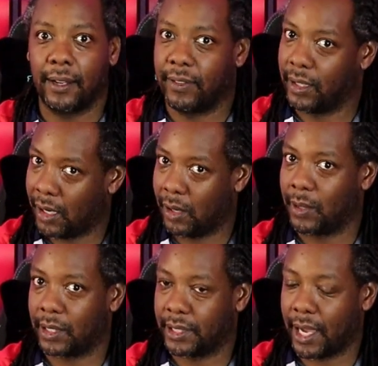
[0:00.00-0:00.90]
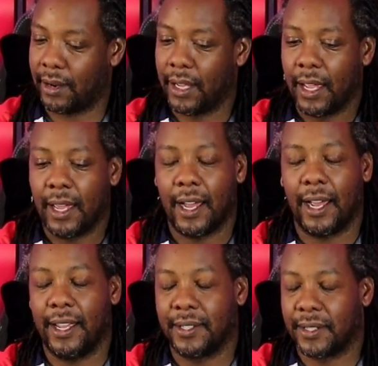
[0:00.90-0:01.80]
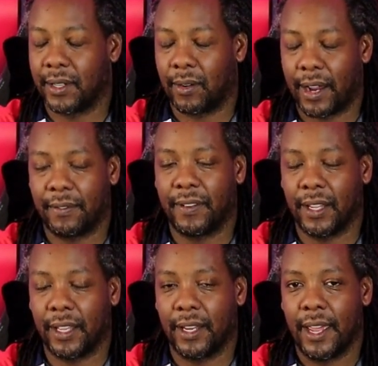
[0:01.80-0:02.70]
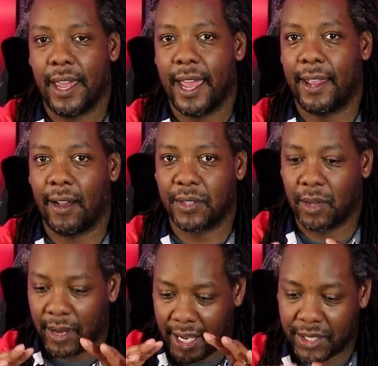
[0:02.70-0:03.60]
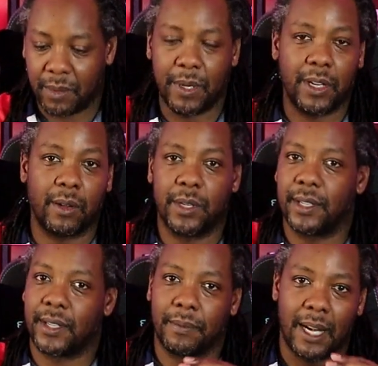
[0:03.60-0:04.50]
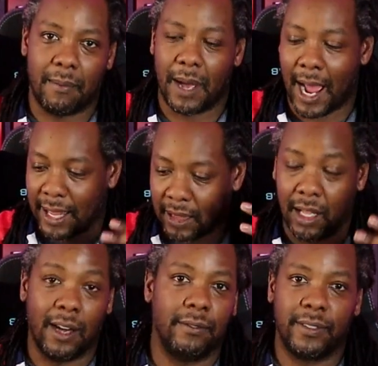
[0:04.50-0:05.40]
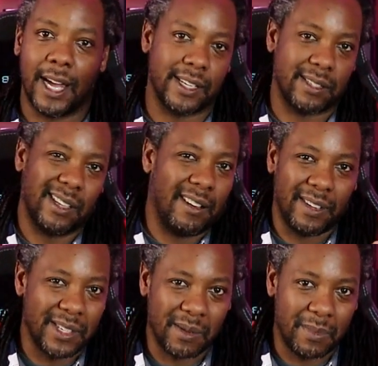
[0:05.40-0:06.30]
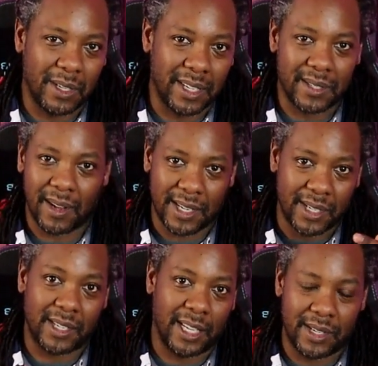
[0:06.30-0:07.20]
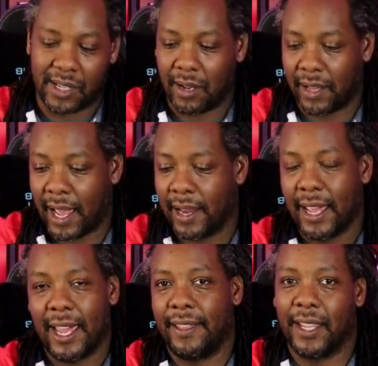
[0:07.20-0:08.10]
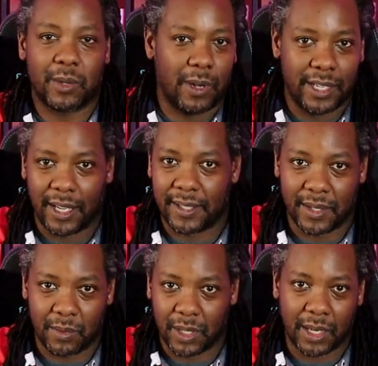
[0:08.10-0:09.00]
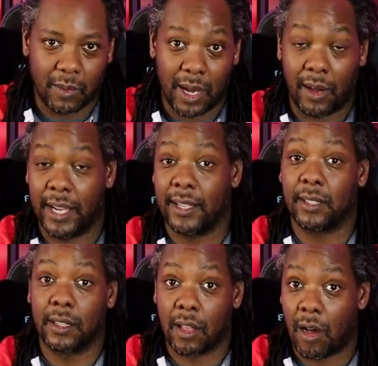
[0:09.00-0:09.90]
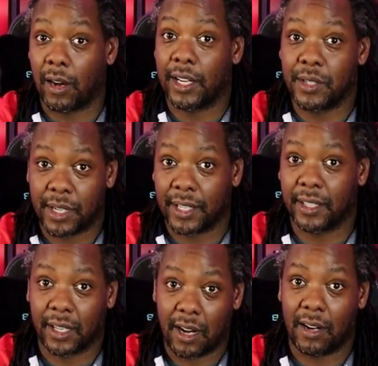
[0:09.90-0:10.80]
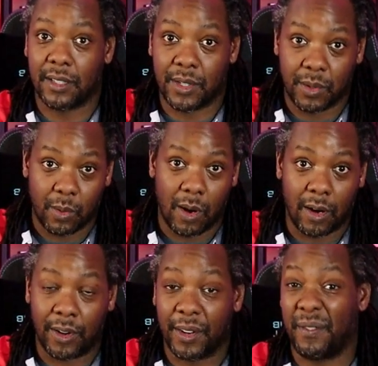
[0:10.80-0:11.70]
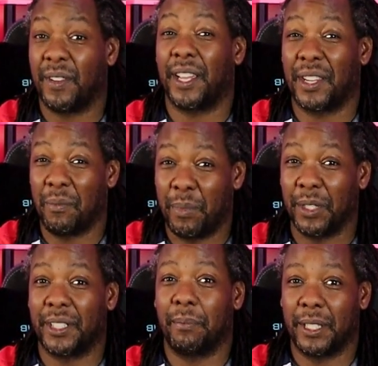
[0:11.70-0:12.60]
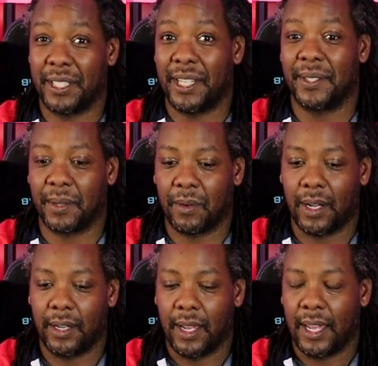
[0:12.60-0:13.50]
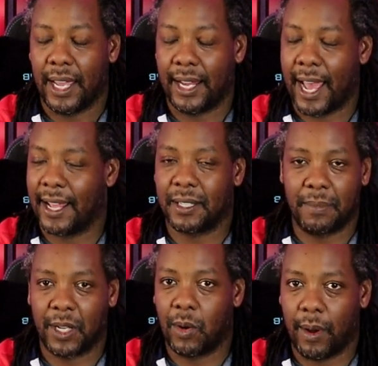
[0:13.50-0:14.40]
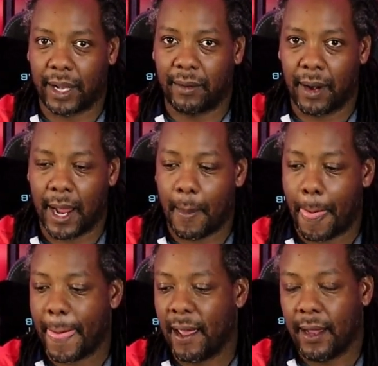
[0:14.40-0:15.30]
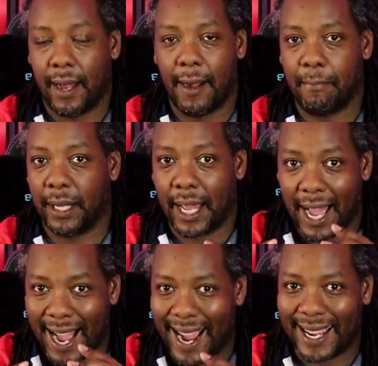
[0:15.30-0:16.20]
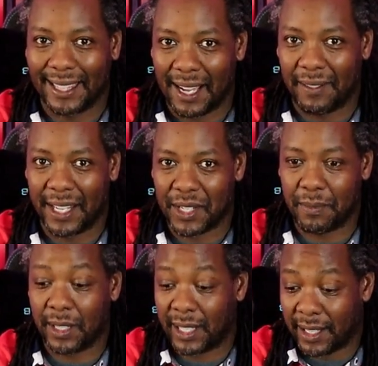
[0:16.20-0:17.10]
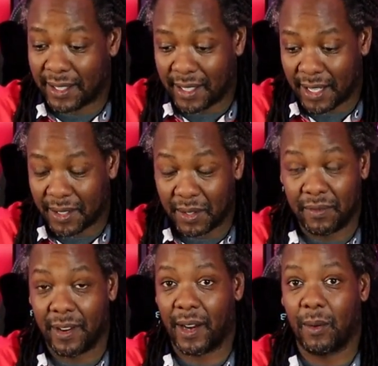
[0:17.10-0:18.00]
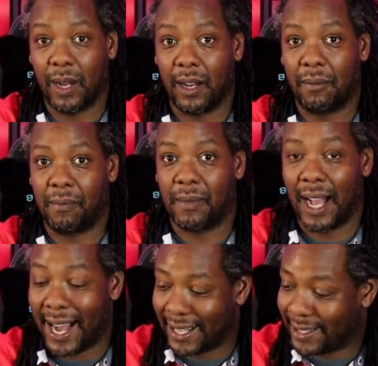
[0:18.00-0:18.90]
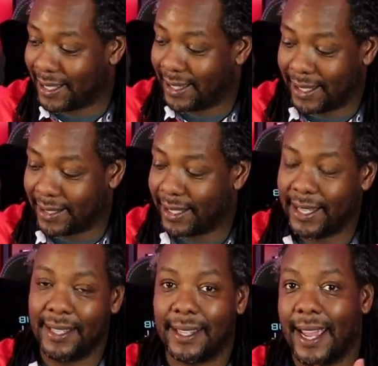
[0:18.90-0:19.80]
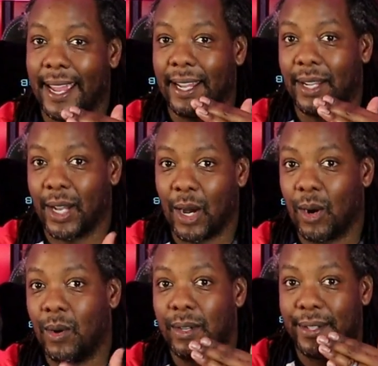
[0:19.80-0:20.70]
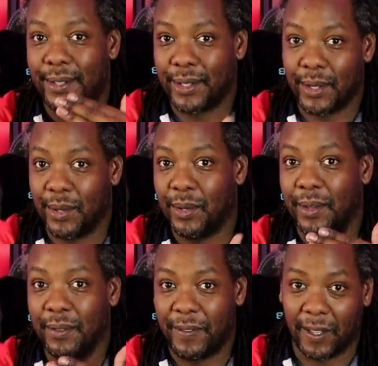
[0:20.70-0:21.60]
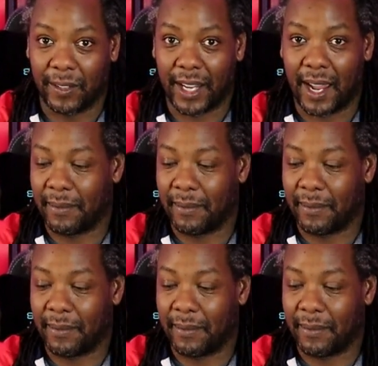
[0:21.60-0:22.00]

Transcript: If it all works out, it's just a great feeling. And also engine building, which is something I love. I just love engine building, so I should let you know that. And this one does this really well, as long as you get the cards that you want, or you feel like you've built up a decent one. And it has to be quick, right? But I love engine building. This does this very well. Honestly, this is a go-to filler game.